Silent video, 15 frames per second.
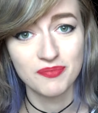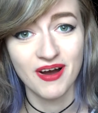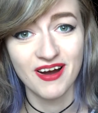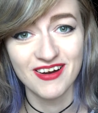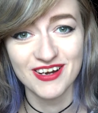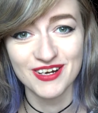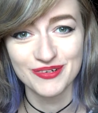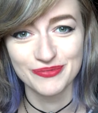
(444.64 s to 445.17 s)

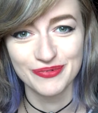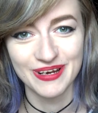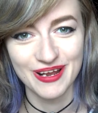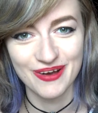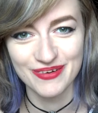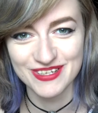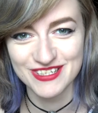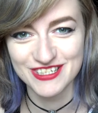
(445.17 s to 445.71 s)
part when I
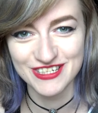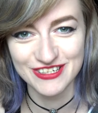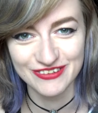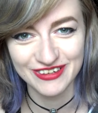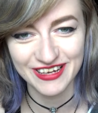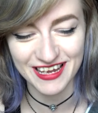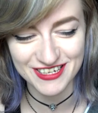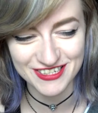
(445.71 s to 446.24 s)
was
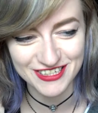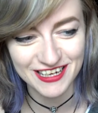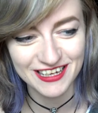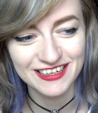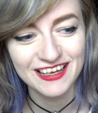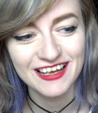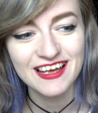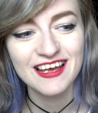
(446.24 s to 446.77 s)

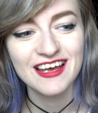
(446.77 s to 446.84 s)
geocaching